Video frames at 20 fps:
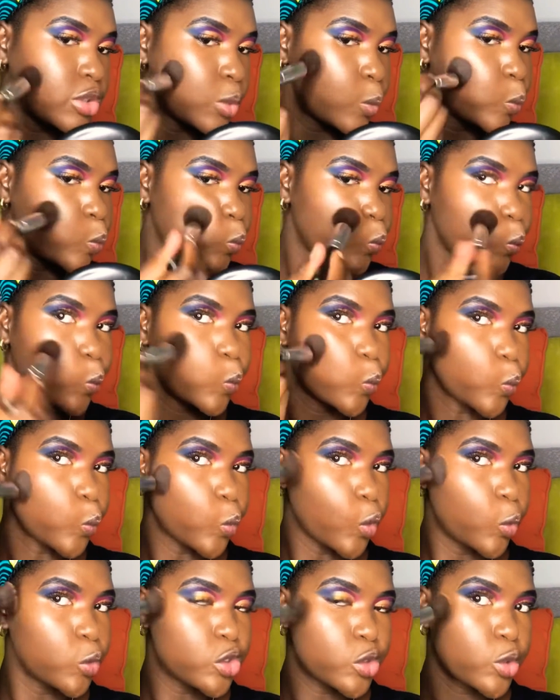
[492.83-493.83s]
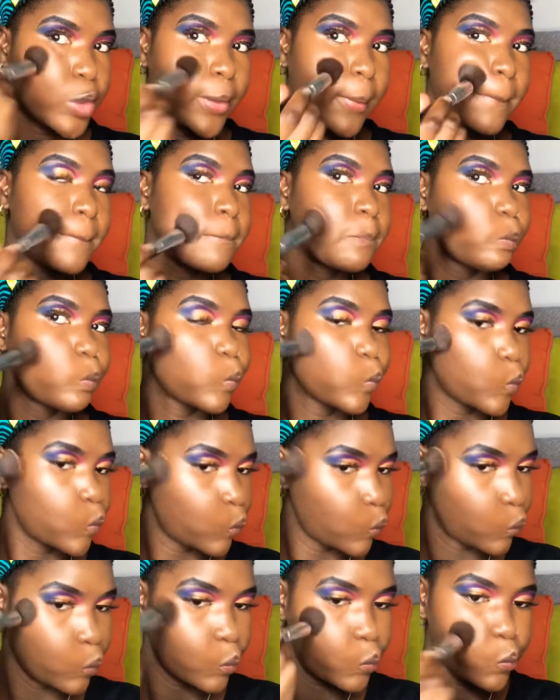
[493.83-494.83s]
Now we're getting our foundation
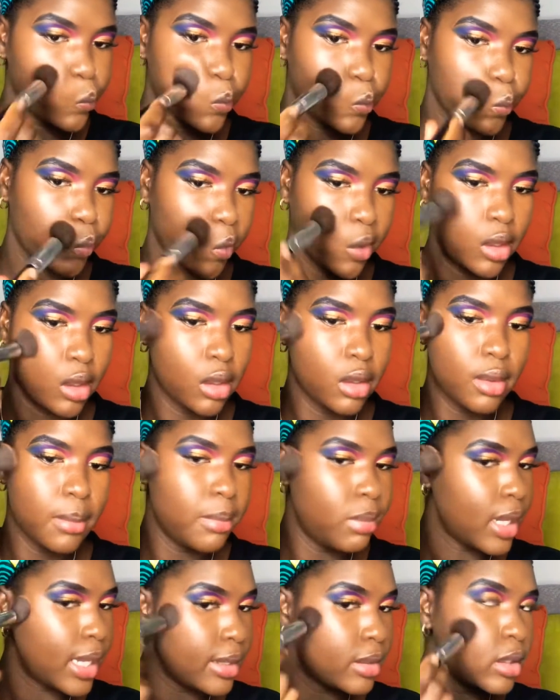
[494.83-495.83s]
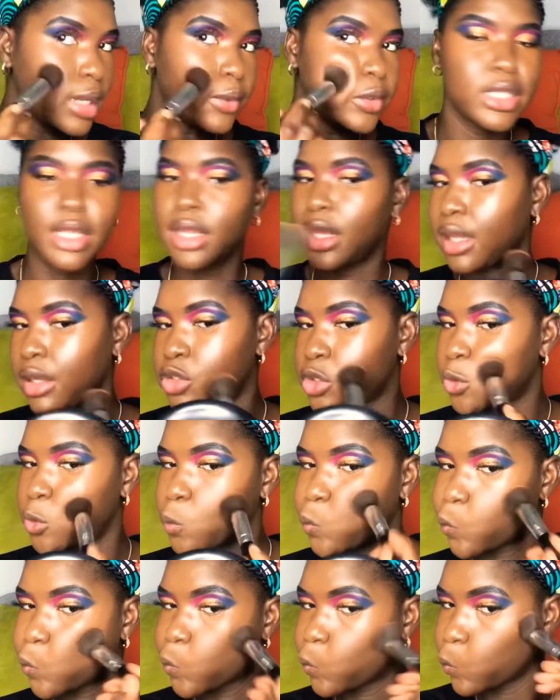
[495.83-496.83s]
brush, and we're just gonna blend out any
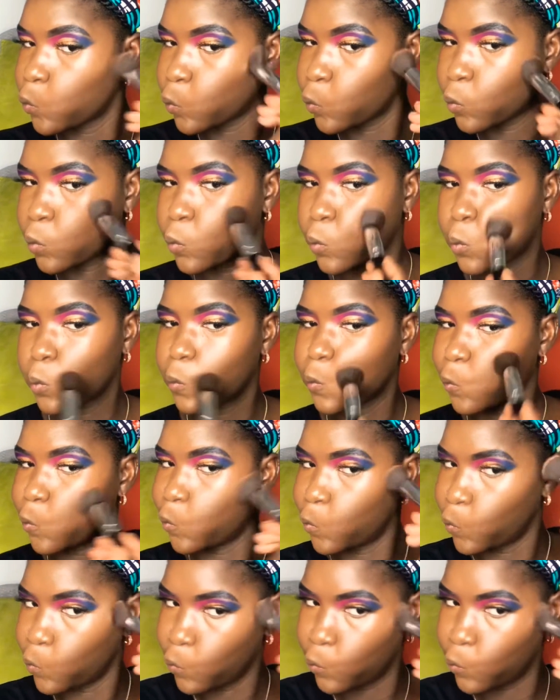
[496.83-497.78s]
harsh lines.